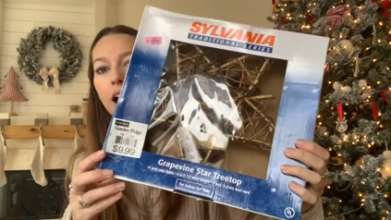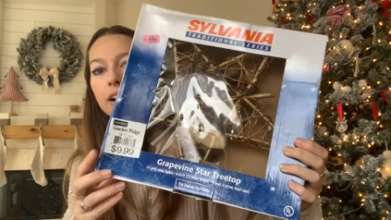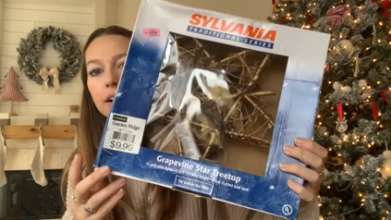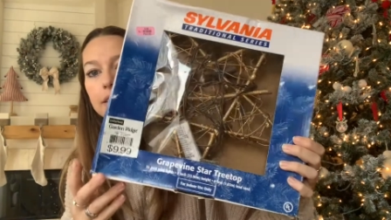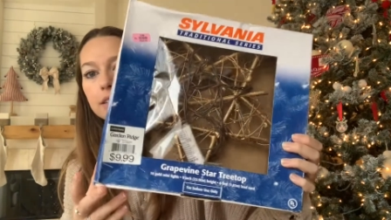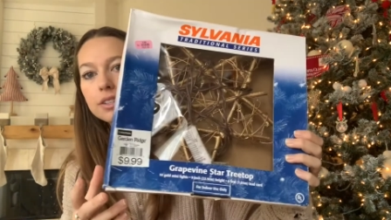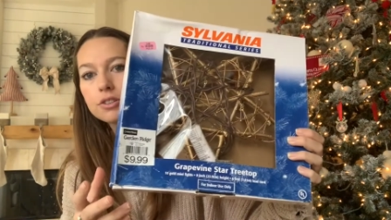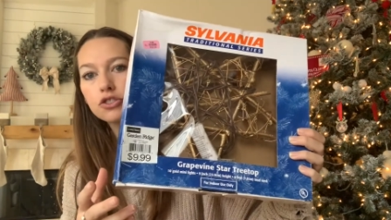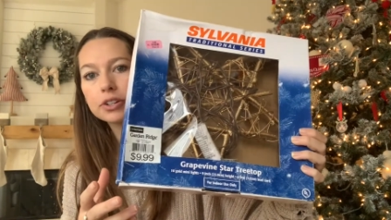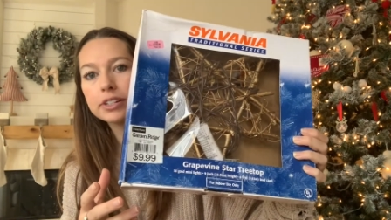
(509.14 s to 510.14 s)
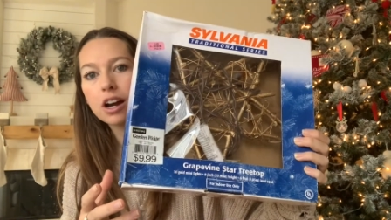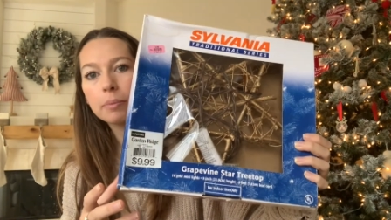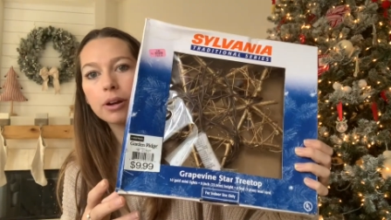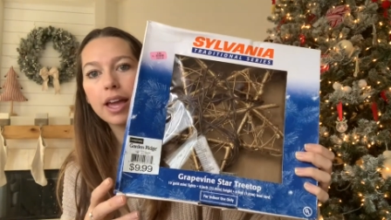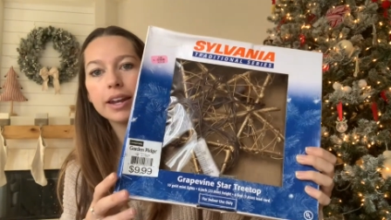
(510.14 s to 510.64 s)
got this little tree
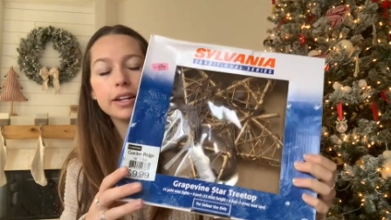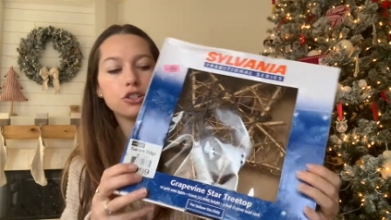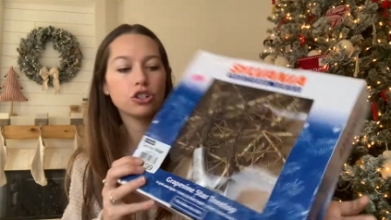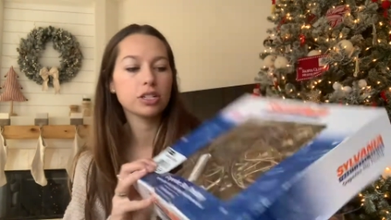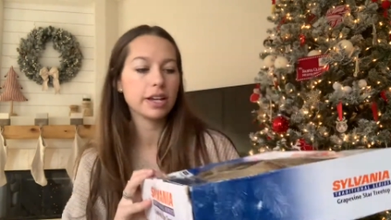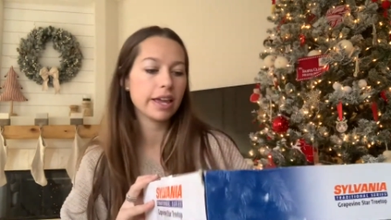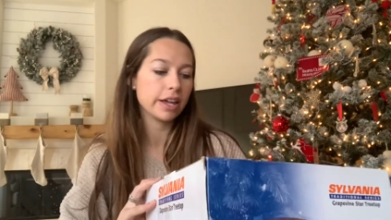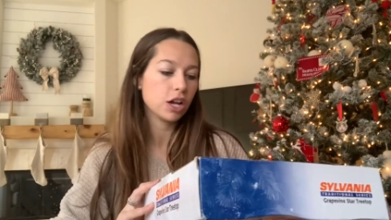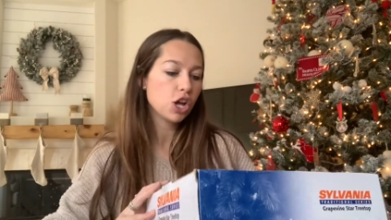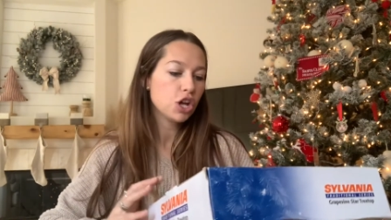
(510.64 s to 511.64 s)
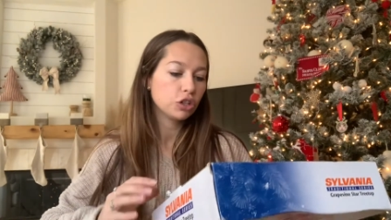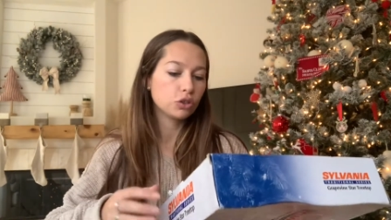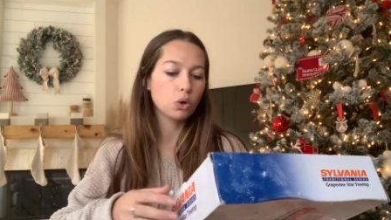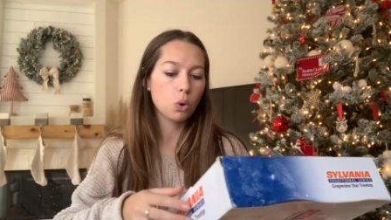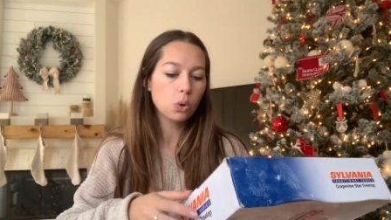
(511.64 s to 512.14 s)
topper, and it is just a
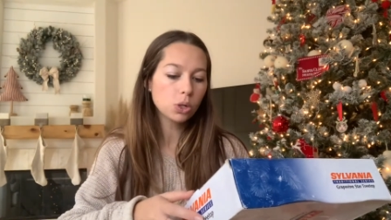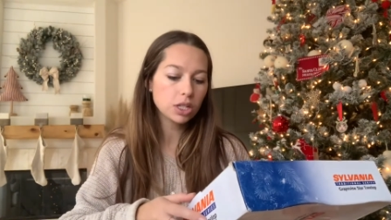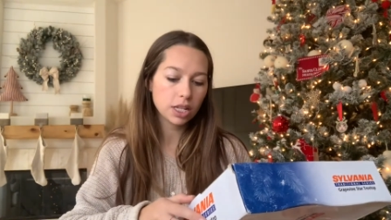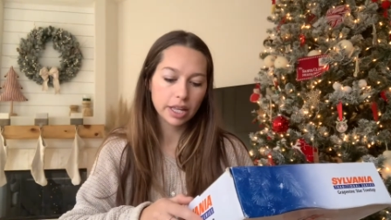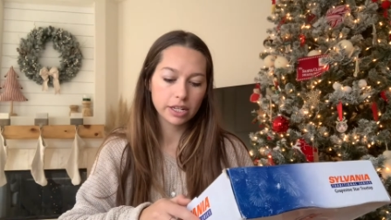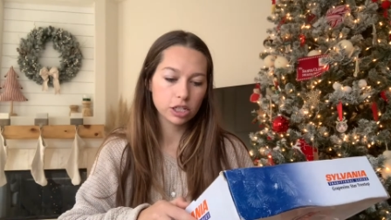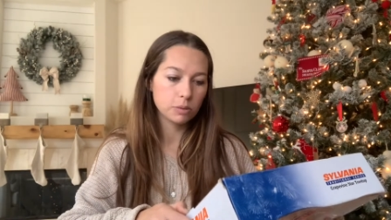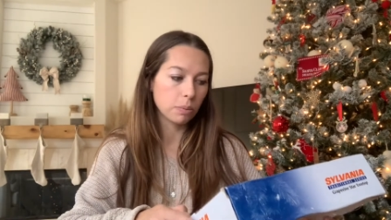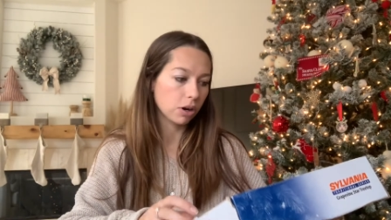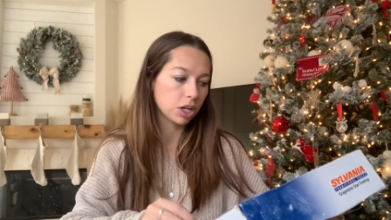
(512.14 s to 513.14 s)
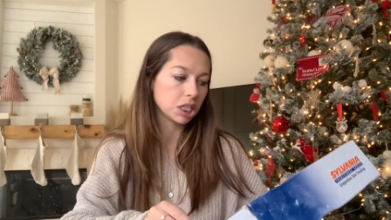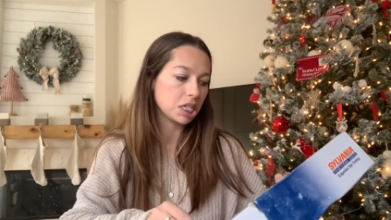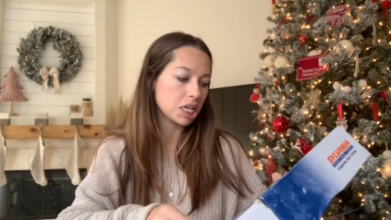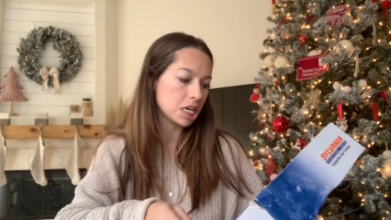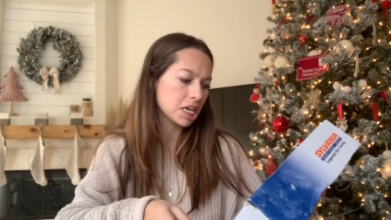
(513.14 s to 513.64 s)
gold, like
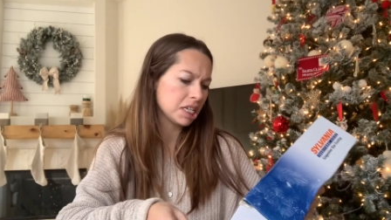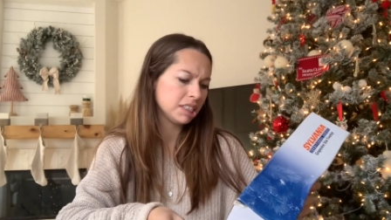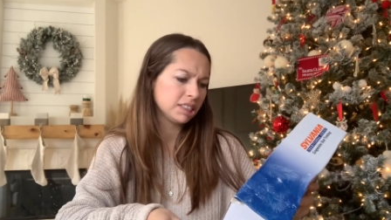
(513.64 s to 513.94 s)
sparkly